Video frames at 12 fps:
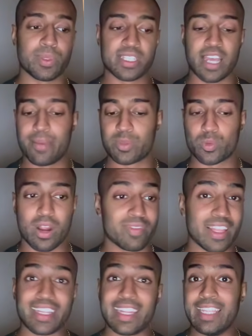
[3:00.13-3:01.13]
times where I've
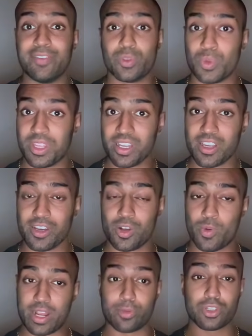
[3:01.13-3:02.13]
like lived with a girl
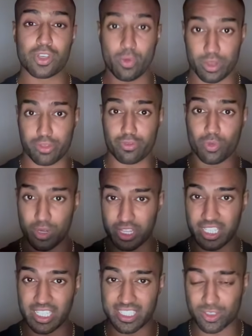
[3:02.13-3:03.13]
when I was going through one of
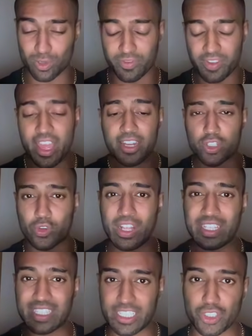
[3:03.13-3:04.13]
these sort of
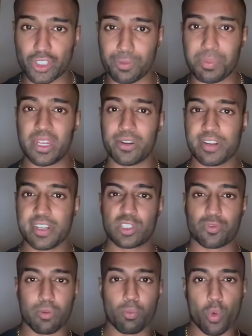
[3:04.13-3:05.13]
transition periods
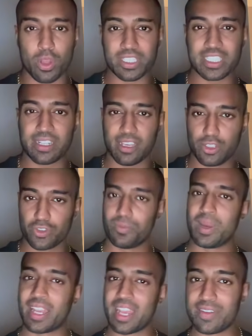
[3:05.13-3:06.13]
from one stage of
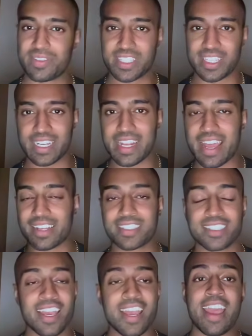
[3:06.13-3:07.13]
my life to the
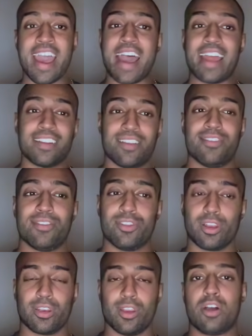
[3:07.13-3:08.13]
next, and the
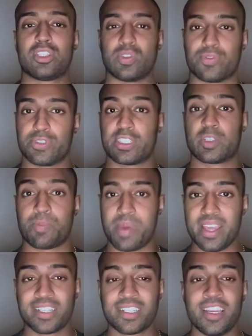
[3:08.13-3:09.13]
loss of
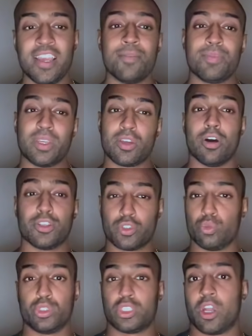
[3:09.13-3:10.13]
respect because
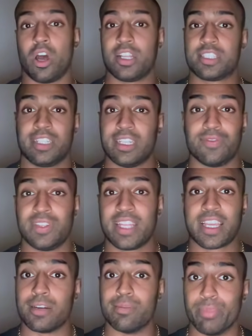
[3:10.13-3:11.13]
you start living
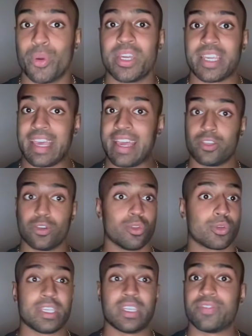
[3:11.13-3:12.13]
like a boy again. You're
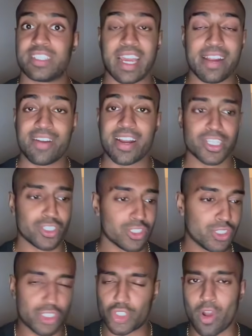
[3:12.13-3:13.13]
looking for direction,
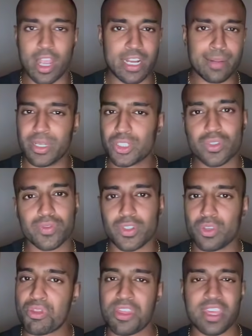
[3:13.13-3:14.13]
you're trying a bunch of
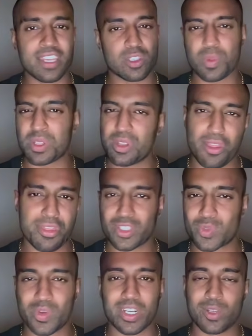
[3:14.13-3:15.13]
new things, but
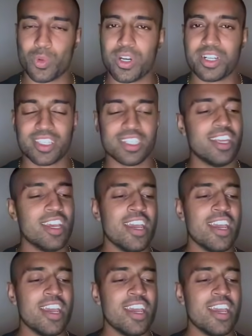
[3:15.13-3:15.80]
nothing's really working.